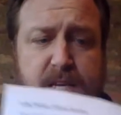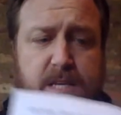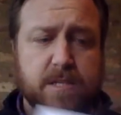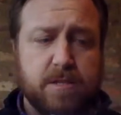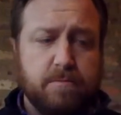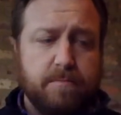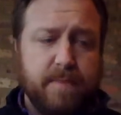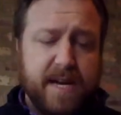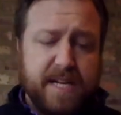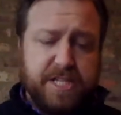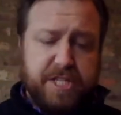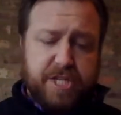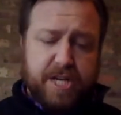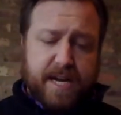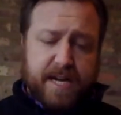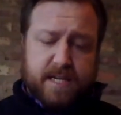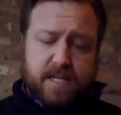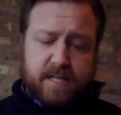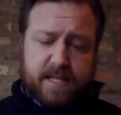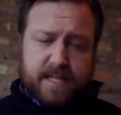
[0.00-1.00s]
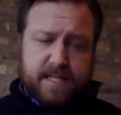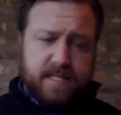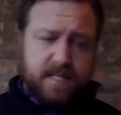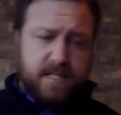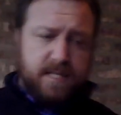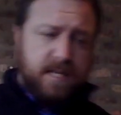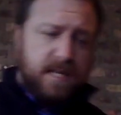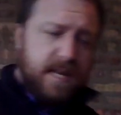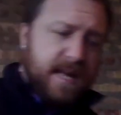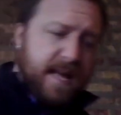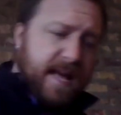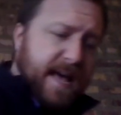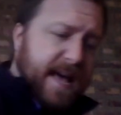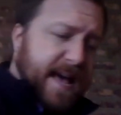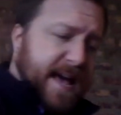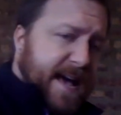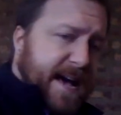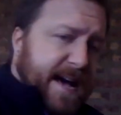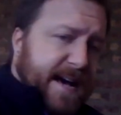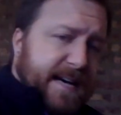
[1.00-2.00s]
So my checklist
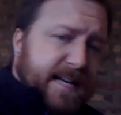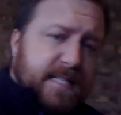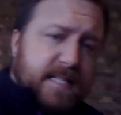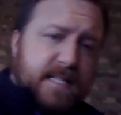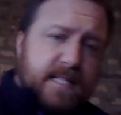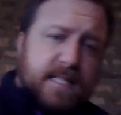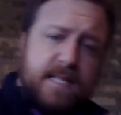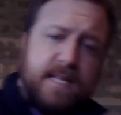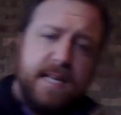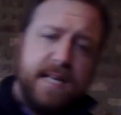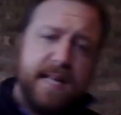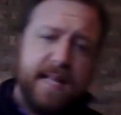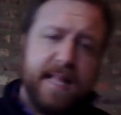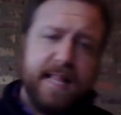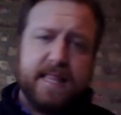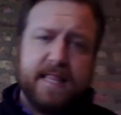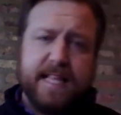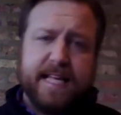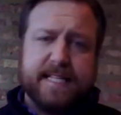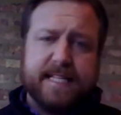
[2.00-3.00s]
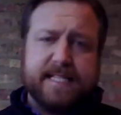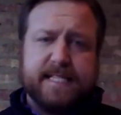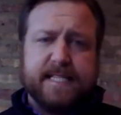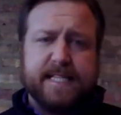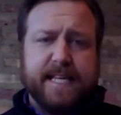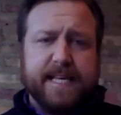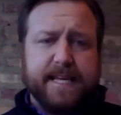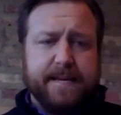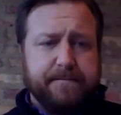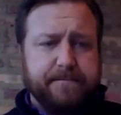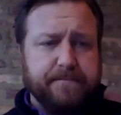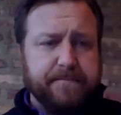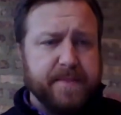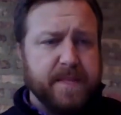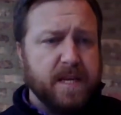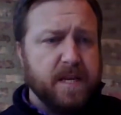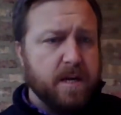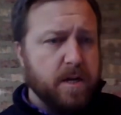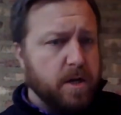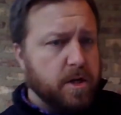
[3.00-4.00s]
has, let's see,
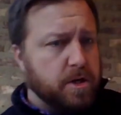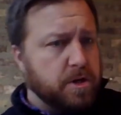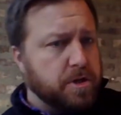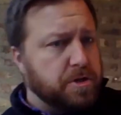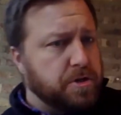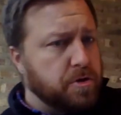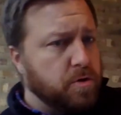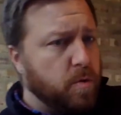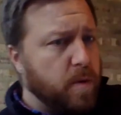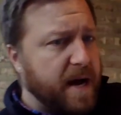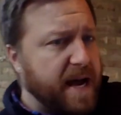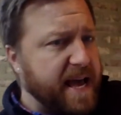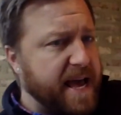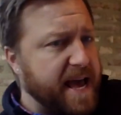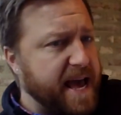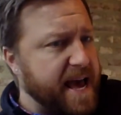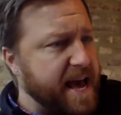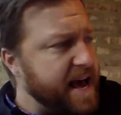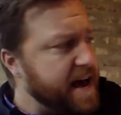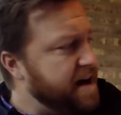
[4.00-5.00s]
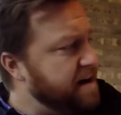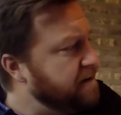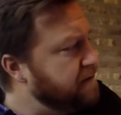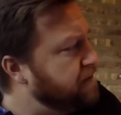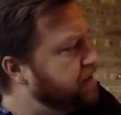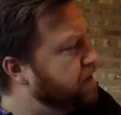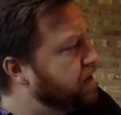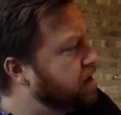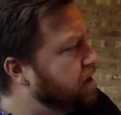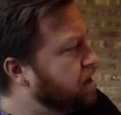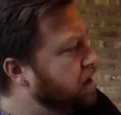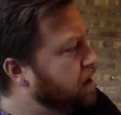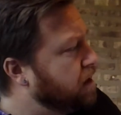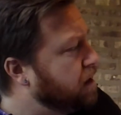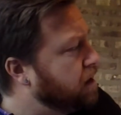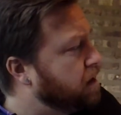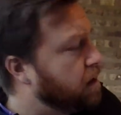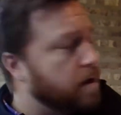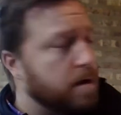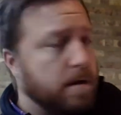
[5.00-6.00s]
do I have
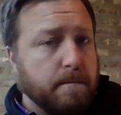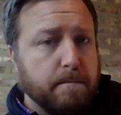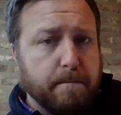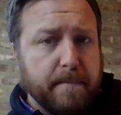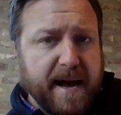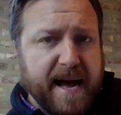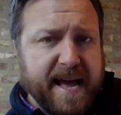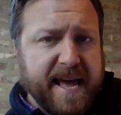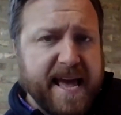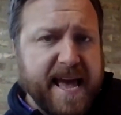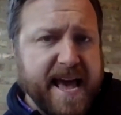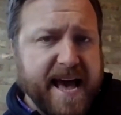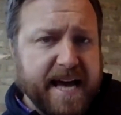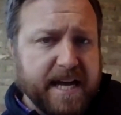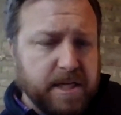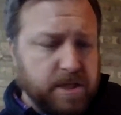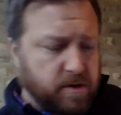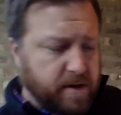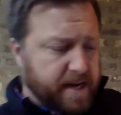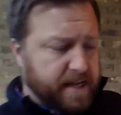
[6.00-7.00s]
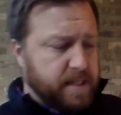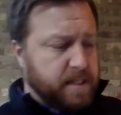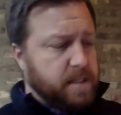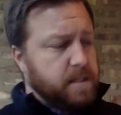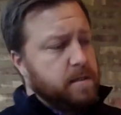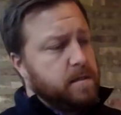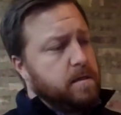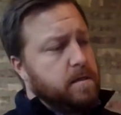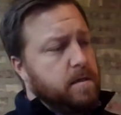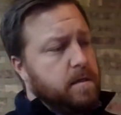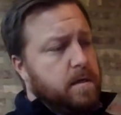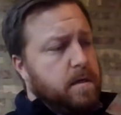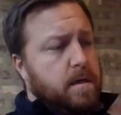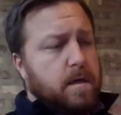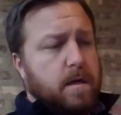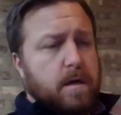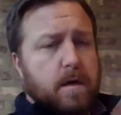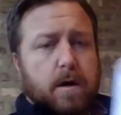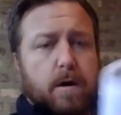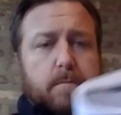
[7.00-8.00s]
my address?
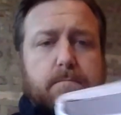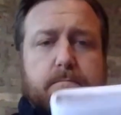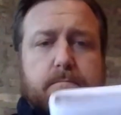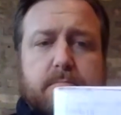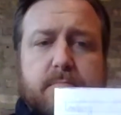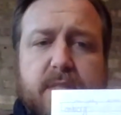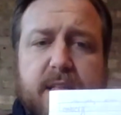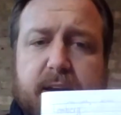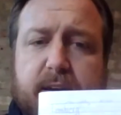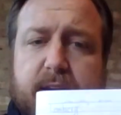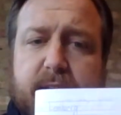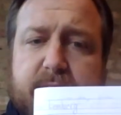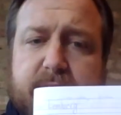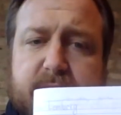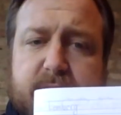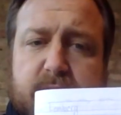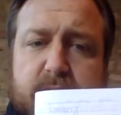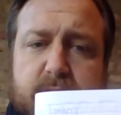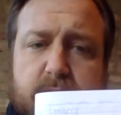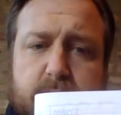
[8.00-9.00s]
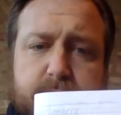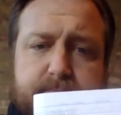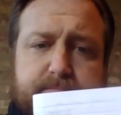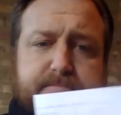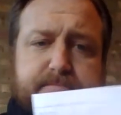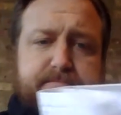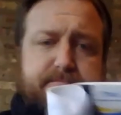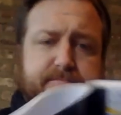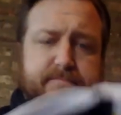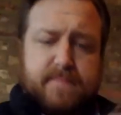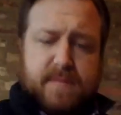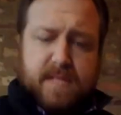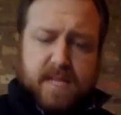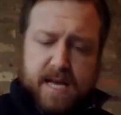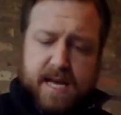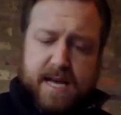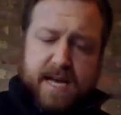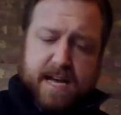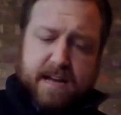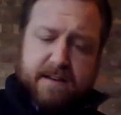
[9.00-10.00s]
Oh, there it is.
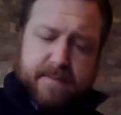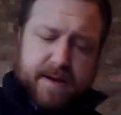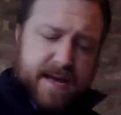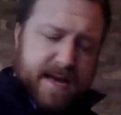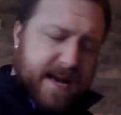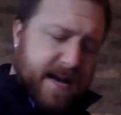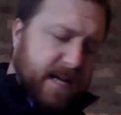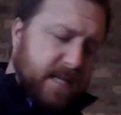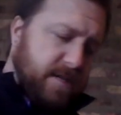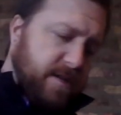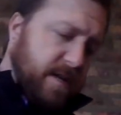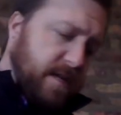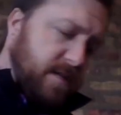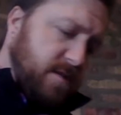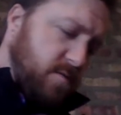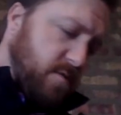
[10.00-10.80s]
I have my address.